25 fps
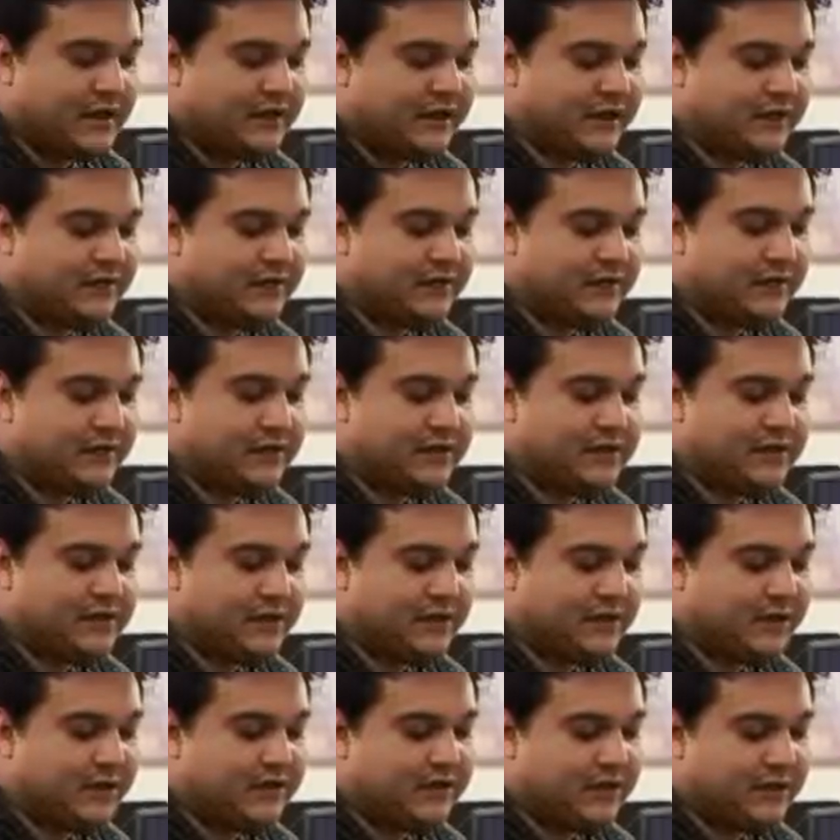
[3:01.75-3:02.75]
and I can
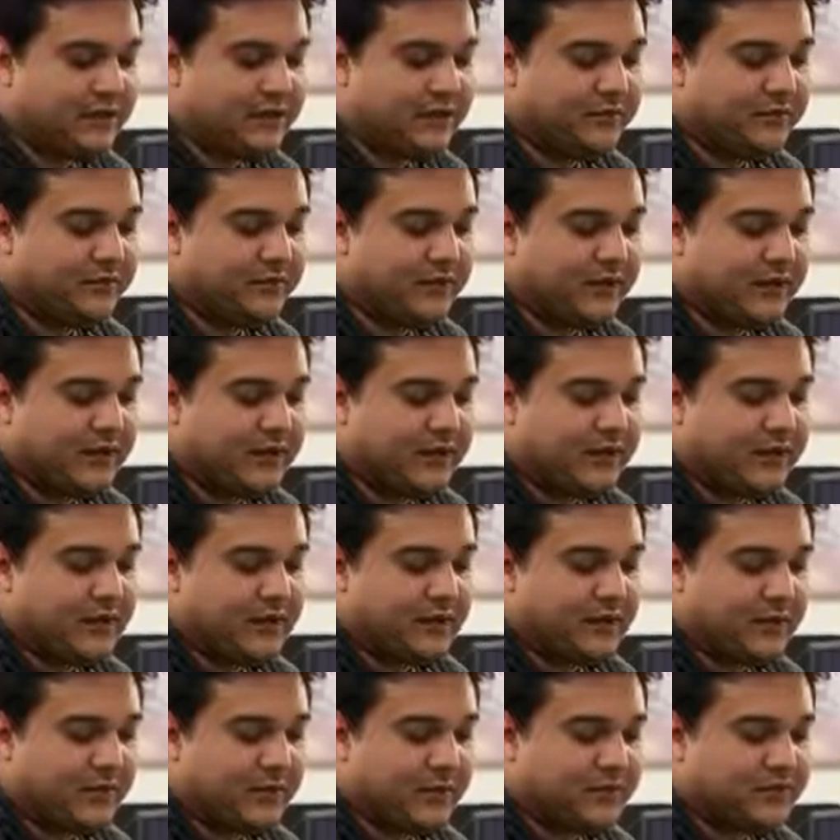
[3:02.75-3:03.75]
erase all of them
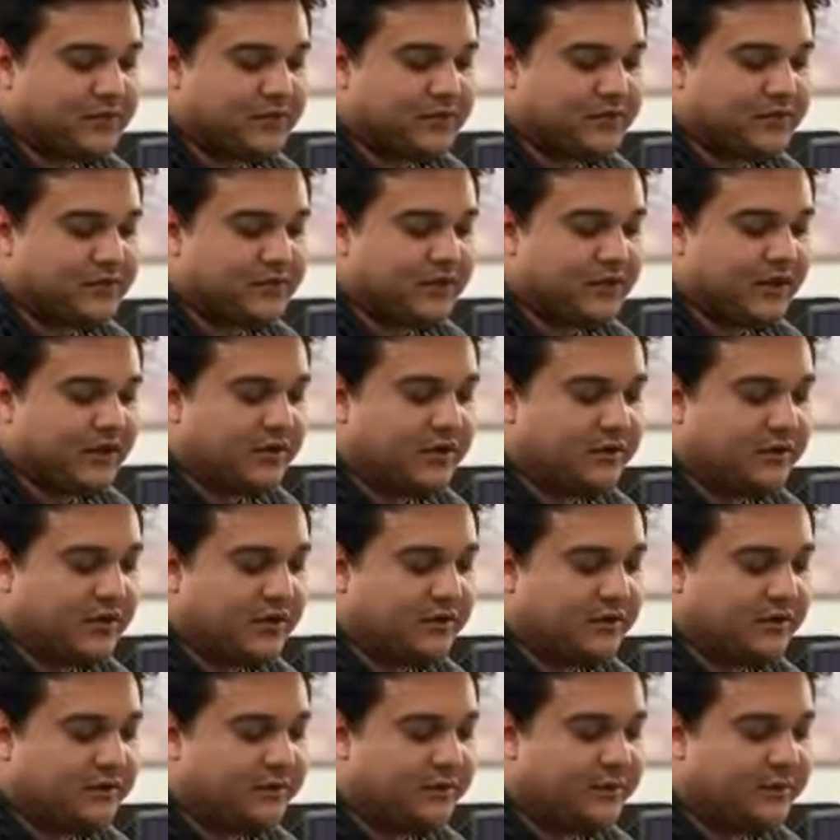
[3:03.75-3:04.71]
by pressing the triangle button.